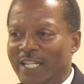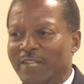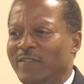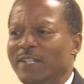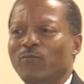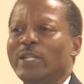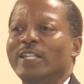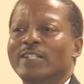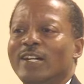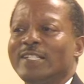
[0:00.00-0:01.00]
even if we
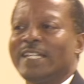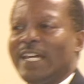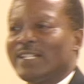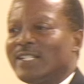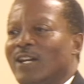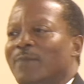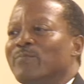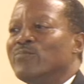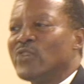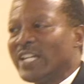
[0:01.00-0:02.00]
did not get the
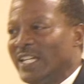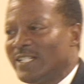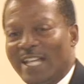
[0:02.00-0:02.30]
upbringing